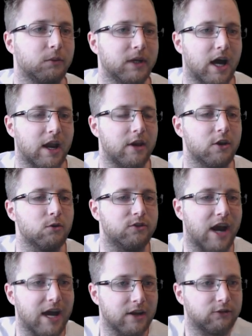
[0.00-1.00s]
So we got a new
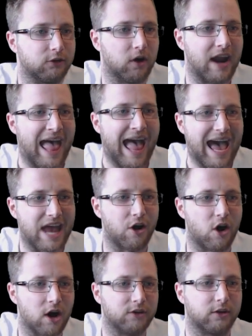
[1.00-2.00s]
dinosaur to add
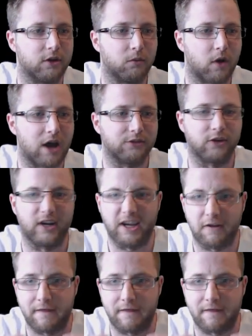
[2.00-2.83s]
on to the roster here,